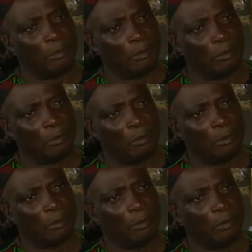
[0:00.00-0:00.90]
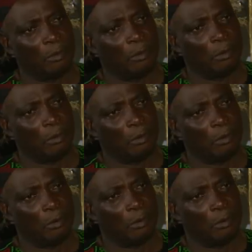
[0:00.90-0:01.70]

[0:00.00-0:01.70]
(silence)